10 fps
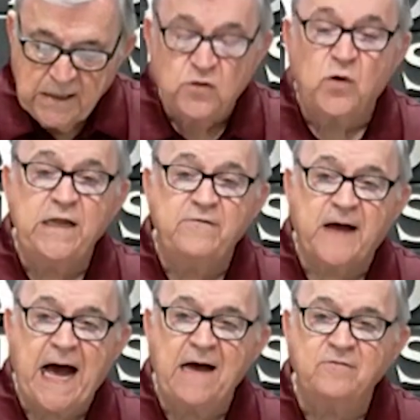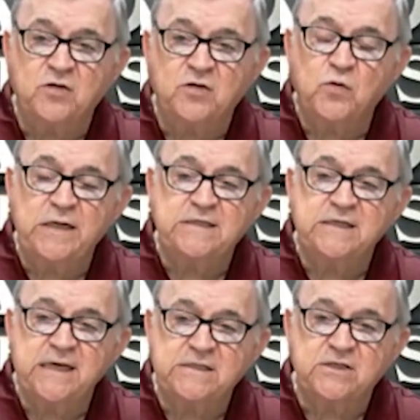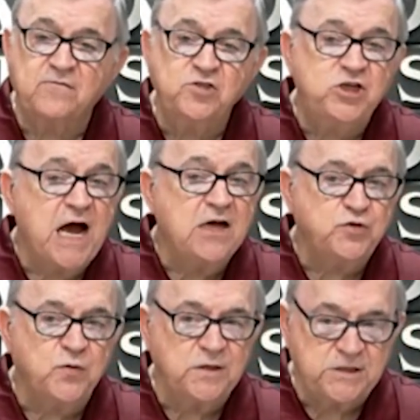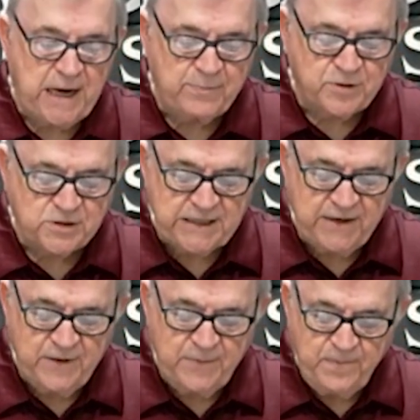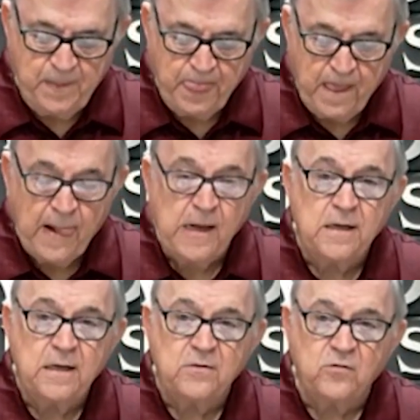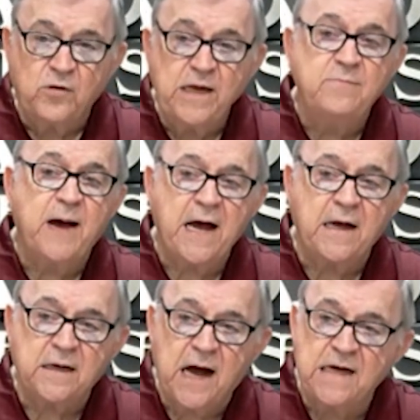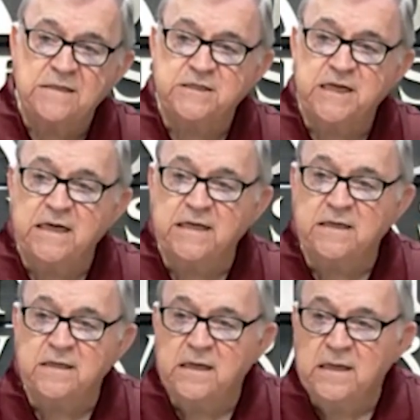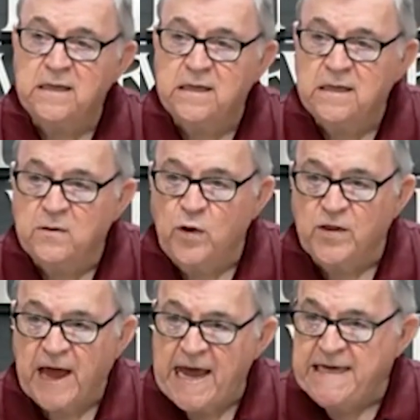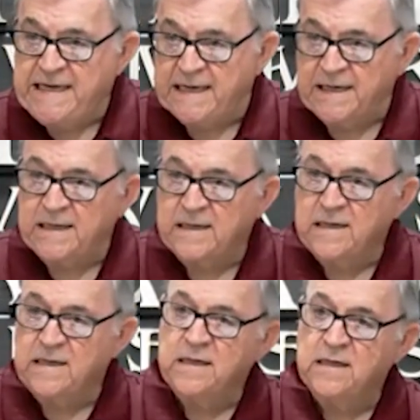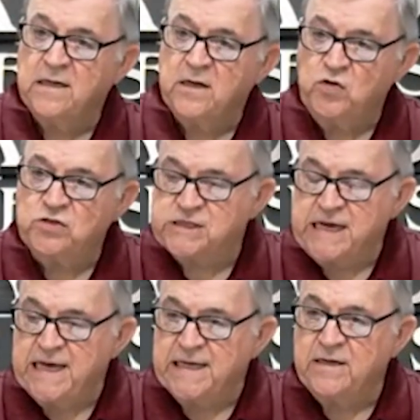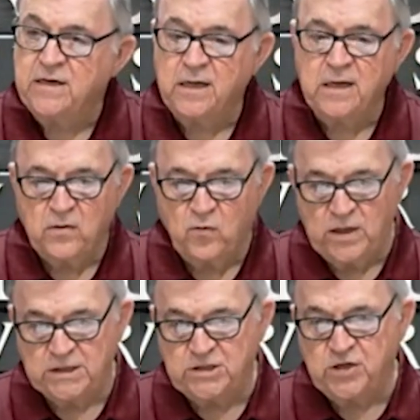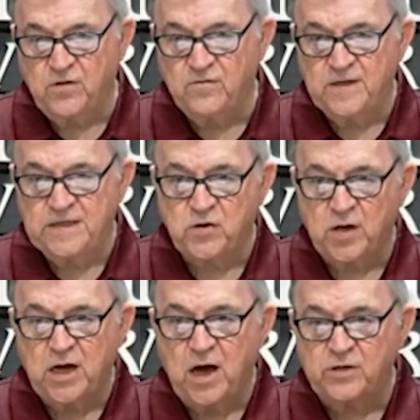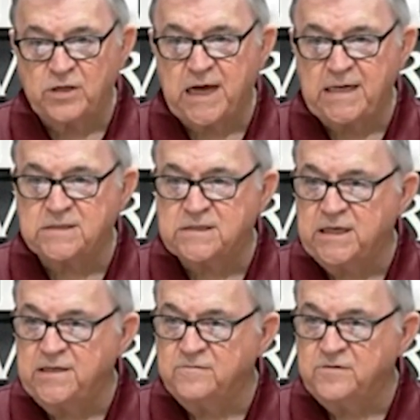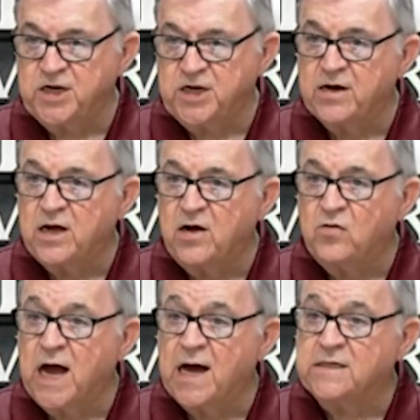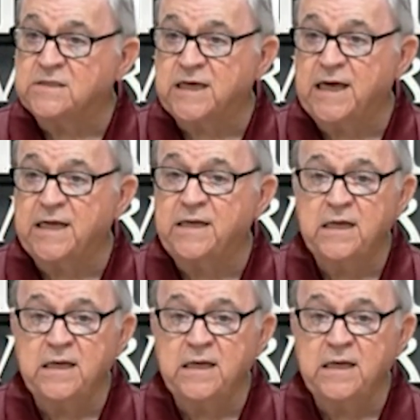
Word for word: 25 and 26 of Joshua chapter 7, we read about God's dealing with Achan, who sinned when the children of Israel had gone to take the city of Jericho. God had said,